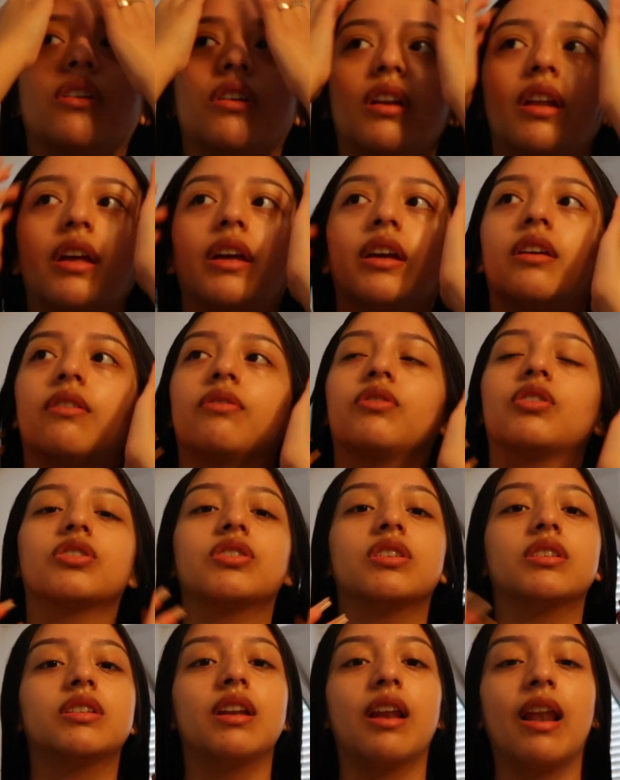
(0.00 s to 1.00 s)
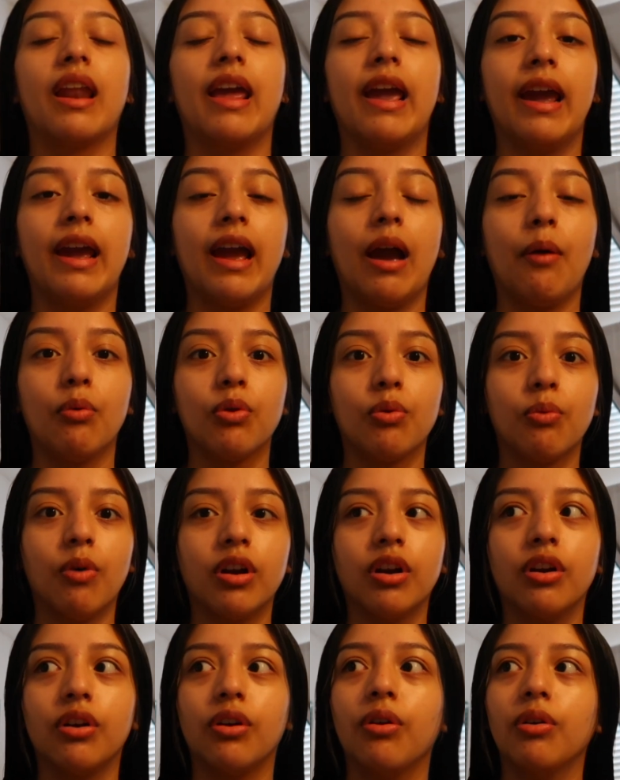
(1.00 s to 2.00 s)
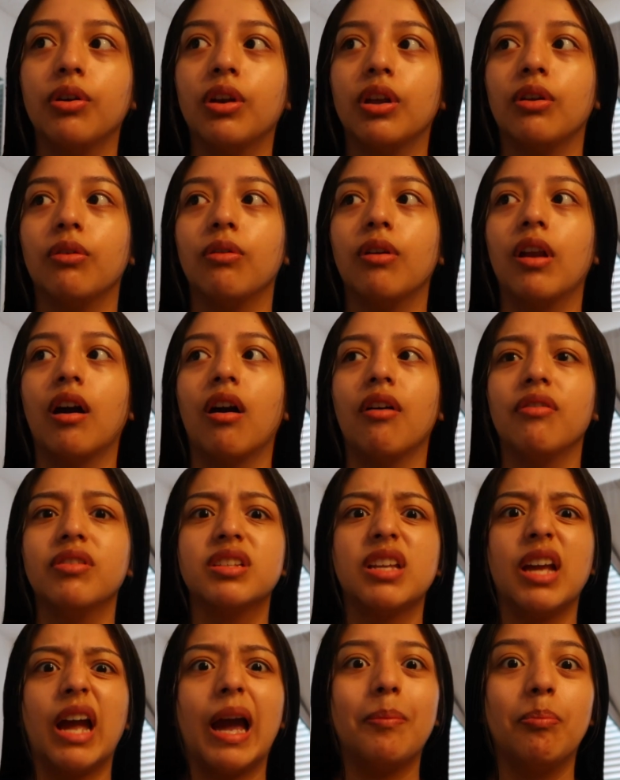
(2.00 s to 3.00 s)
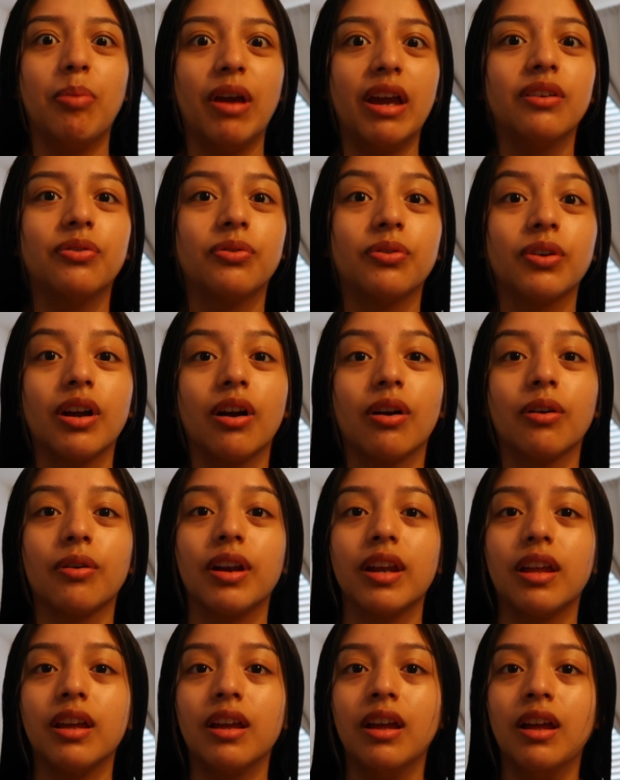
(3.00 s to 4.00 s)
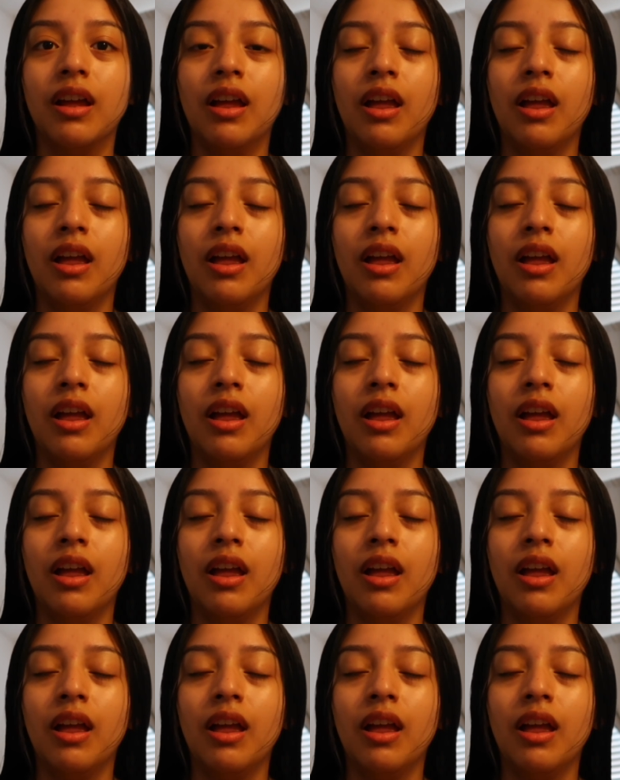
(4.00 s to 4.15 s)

Or, like, if there's a delay, I would want to know, you know? Like, obviously, I paid for it already.